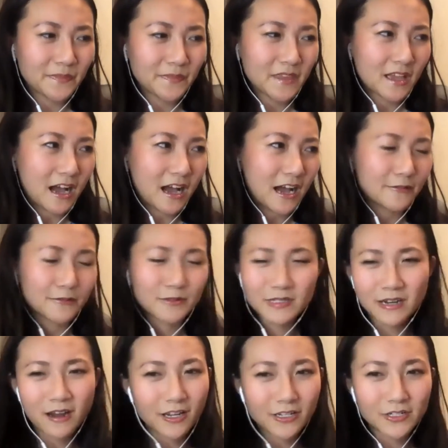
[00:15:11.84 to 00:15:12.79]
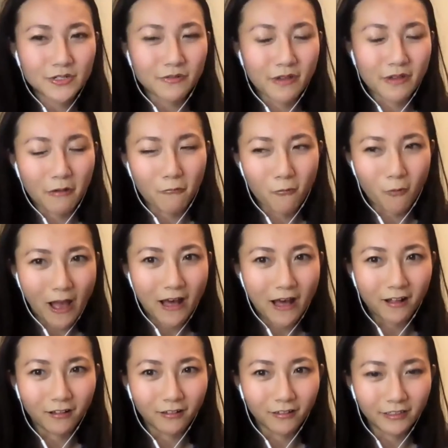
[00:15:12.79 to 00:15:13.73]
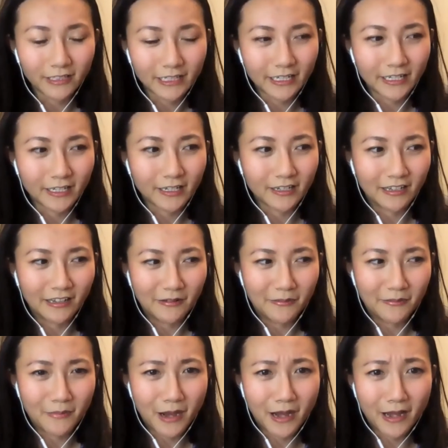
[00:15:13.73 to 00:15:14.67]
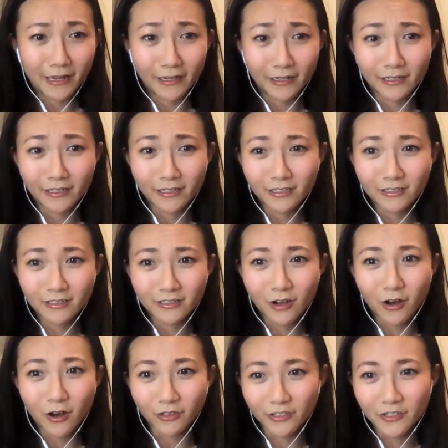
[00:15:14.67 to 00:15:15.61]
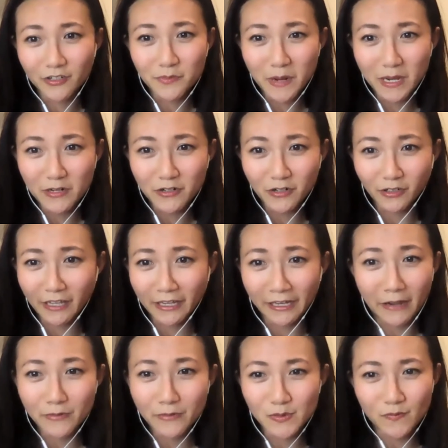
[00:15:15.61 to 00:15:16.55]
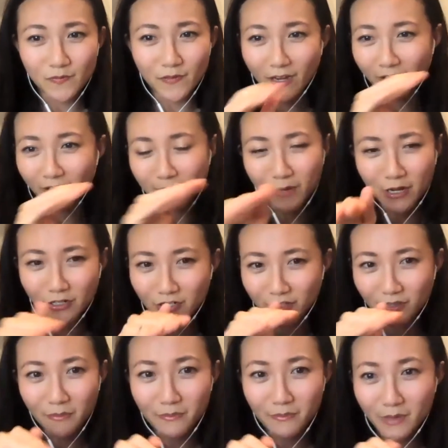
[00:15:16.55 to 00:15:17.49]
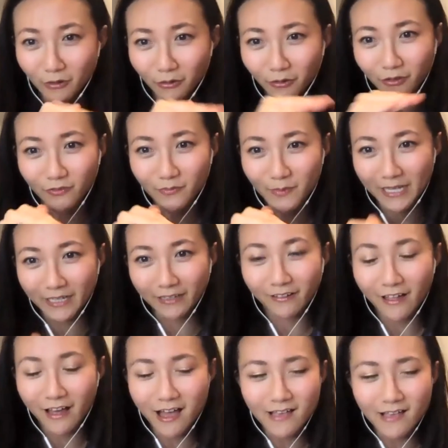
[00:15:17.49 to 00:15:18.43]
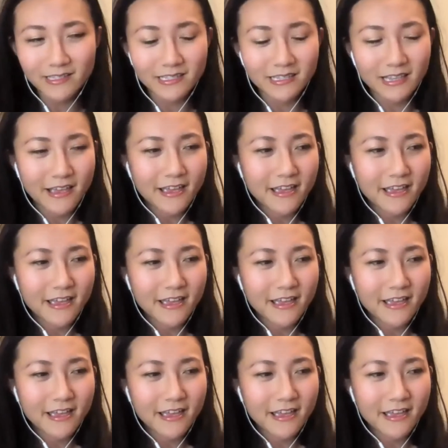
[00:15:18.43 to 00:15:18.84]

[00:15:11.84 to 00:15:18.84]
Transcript: I was not doing well in my college major. Like I was very much in the middle of my class.